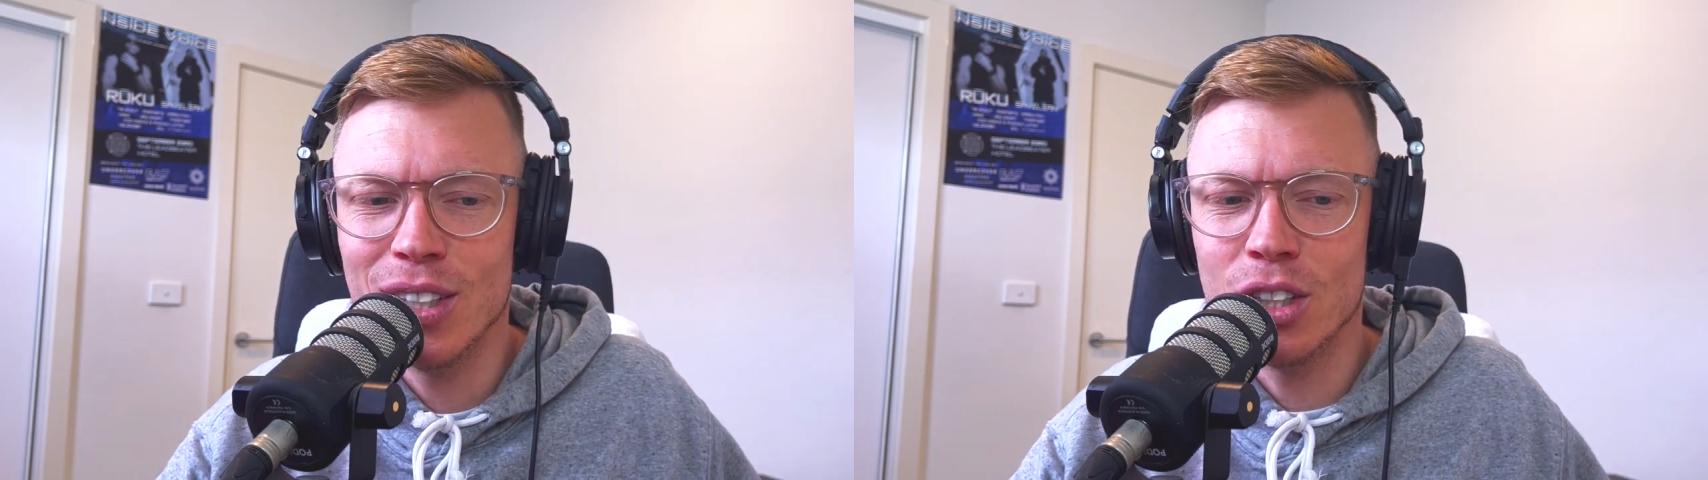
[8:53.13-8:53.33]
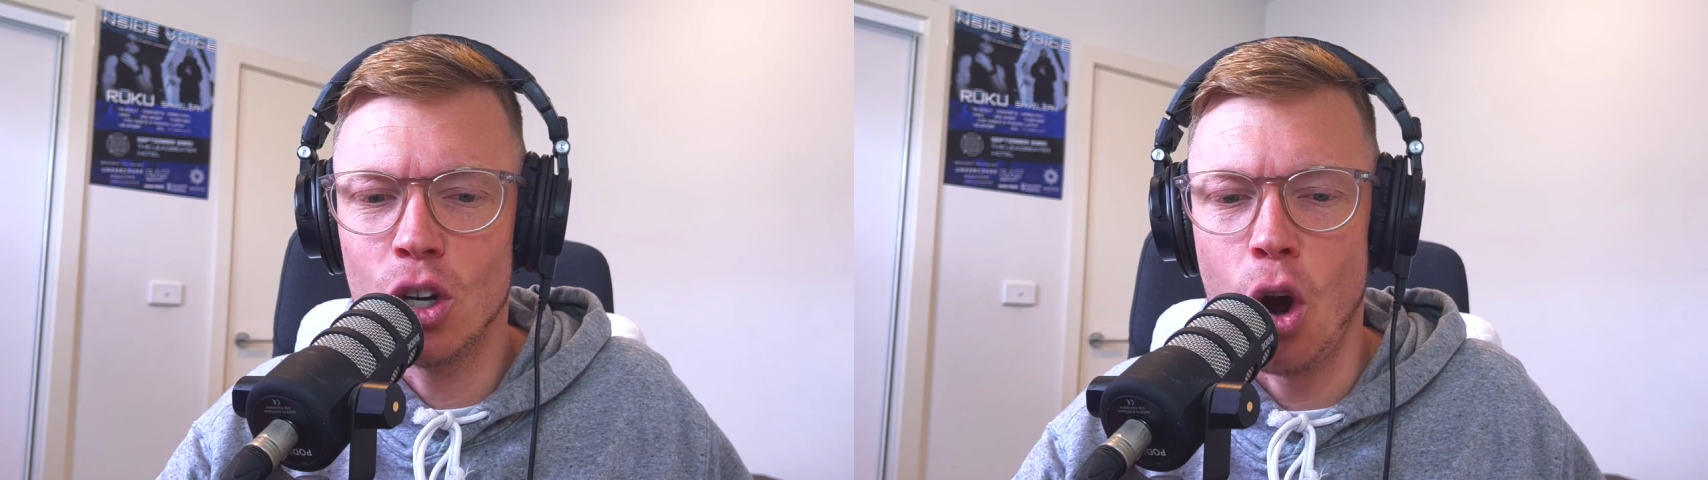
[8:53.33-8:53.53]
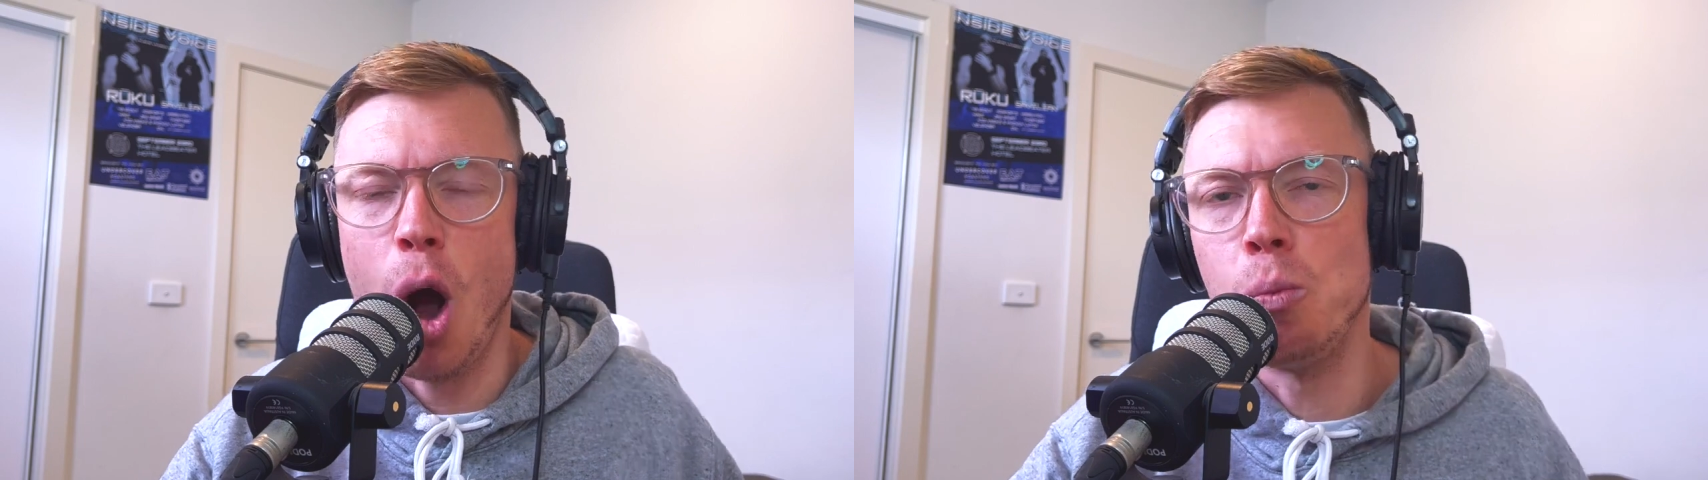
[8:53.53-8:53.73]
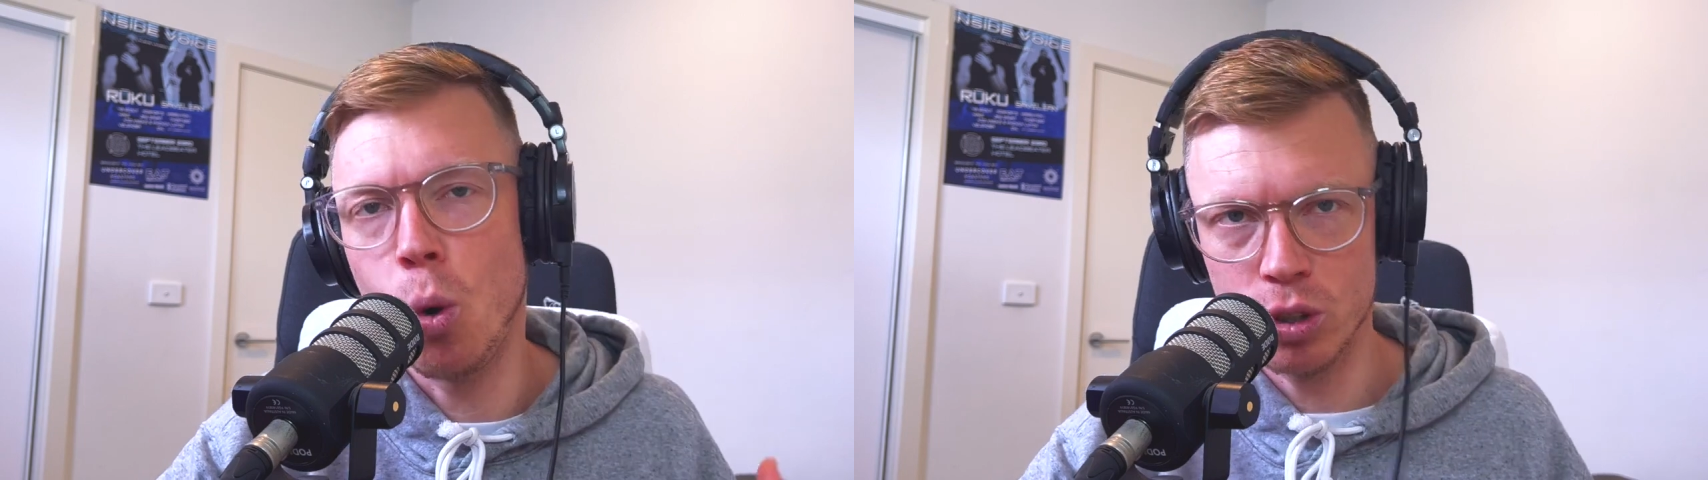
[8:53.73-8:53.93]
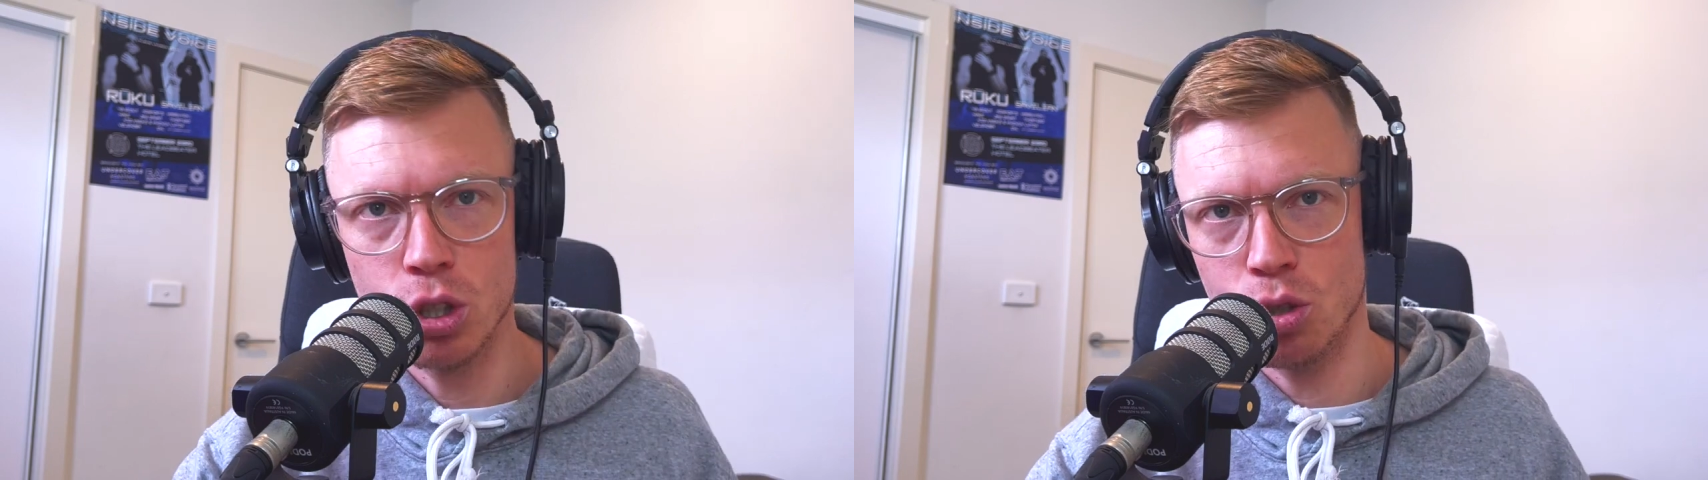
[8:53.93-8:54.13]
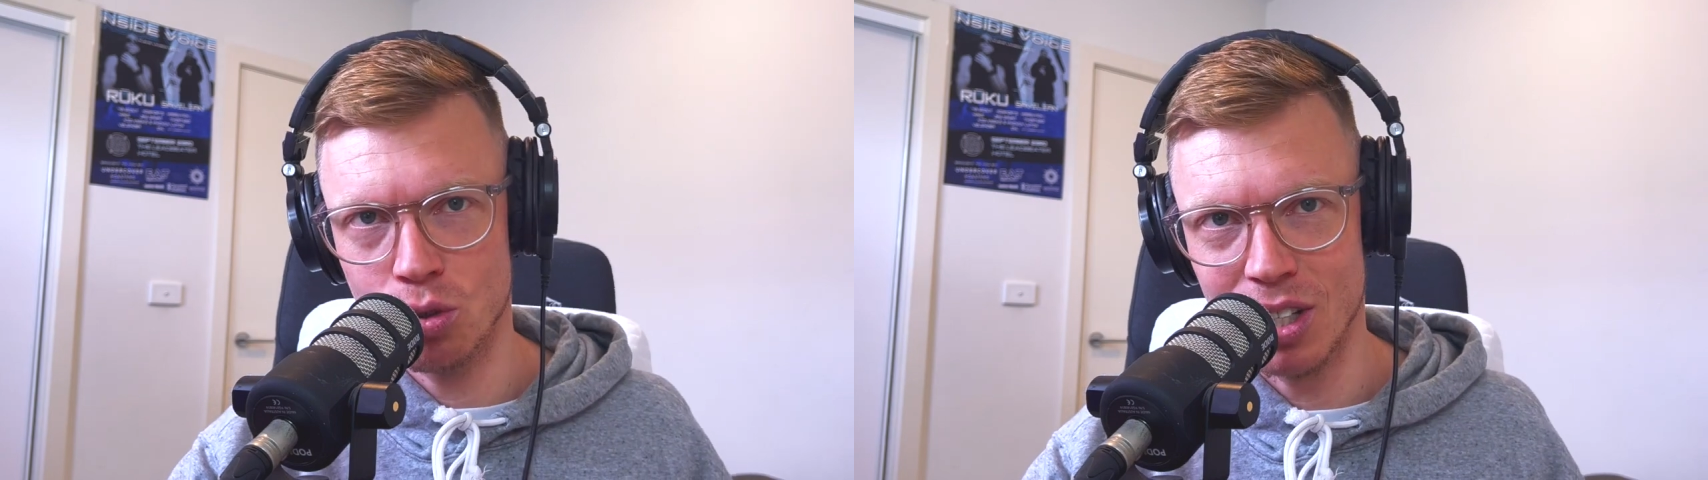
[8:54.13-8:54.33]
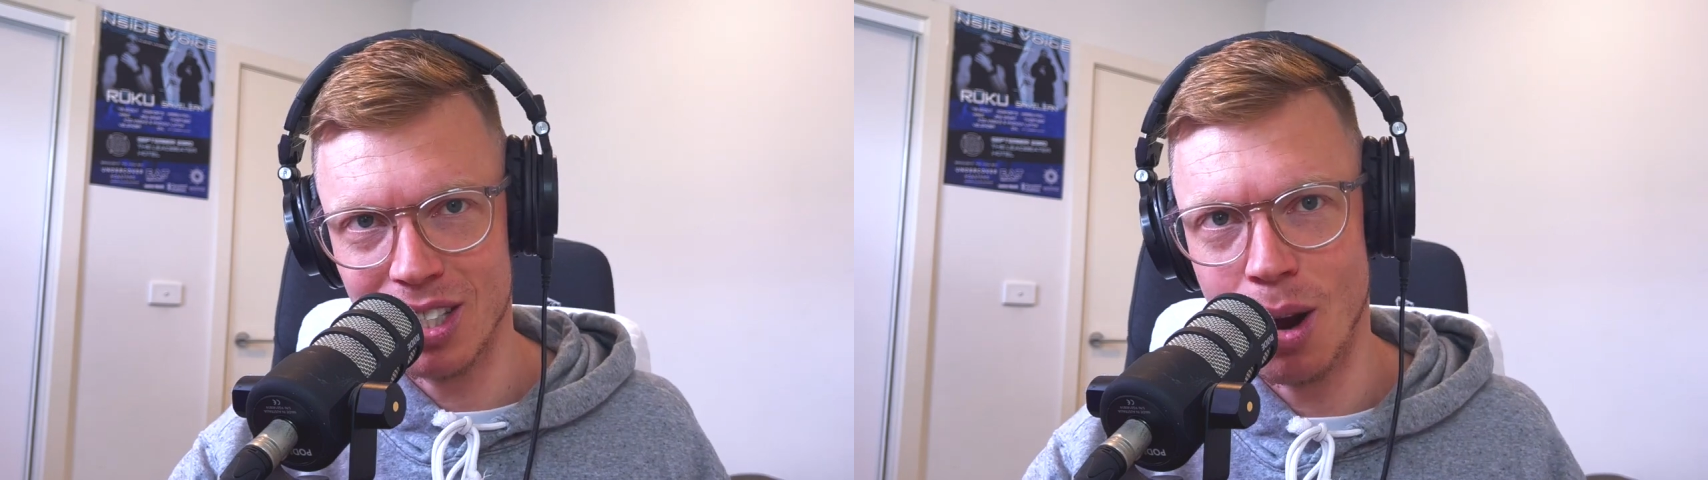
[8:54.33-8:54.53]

you know I want to do this,